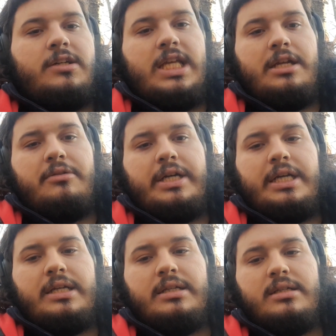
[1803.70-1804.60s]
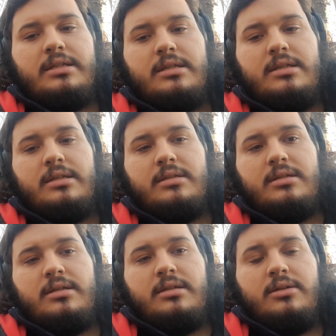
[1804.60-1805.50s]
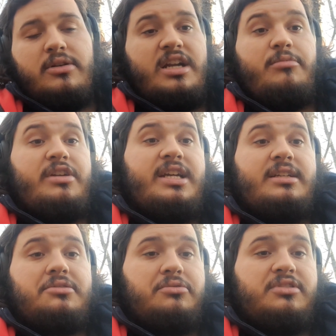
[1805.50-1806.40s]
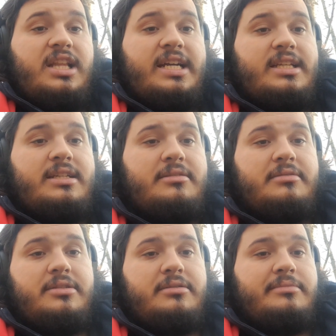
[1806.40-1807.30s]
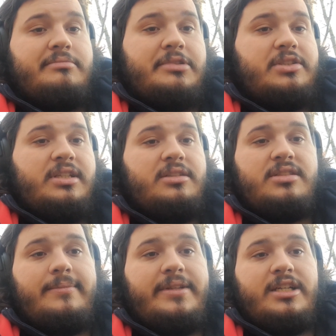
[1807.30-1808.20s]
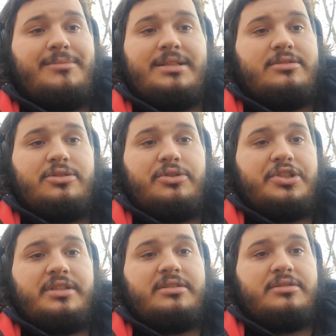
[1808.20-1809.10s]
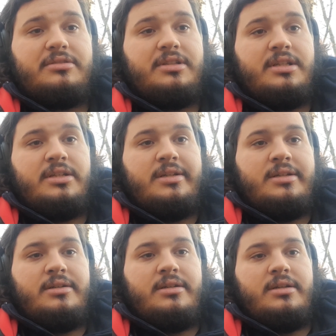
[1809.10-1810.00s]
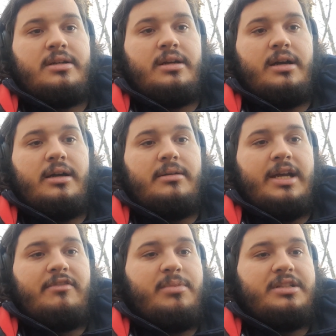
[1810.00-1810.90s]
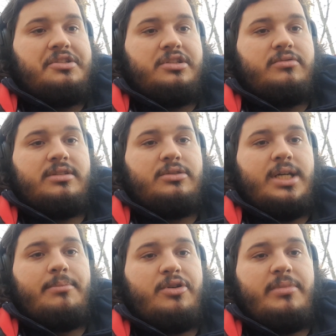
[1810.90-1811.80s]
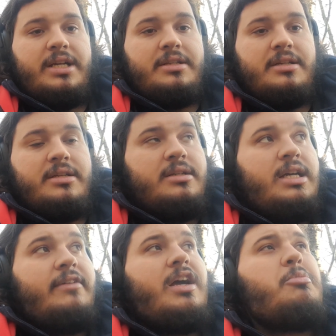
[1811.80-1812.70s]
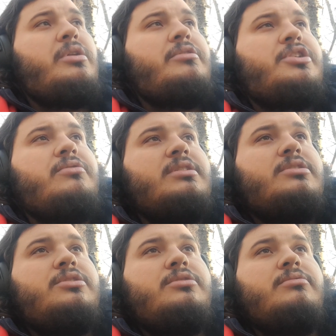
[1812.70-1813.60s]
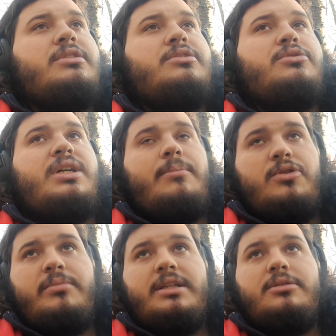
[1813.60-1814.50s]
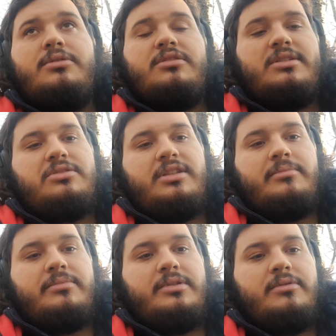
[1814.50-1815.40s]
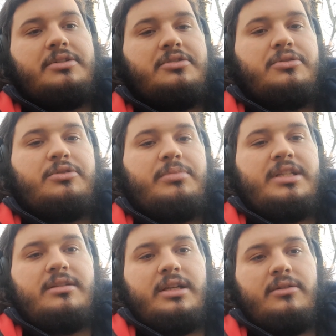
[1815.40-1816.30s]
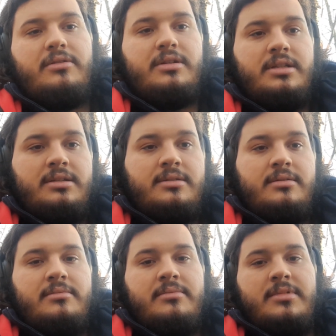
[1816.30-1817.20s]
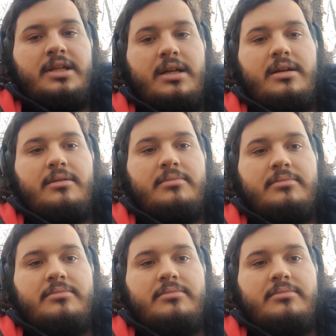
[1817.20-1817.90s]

anyway, or anybody else who's like that, say the same thing about the socialists. Everybody just wants to approbate. Everybody just wants you to approbate to the system. Wants you to be the little, the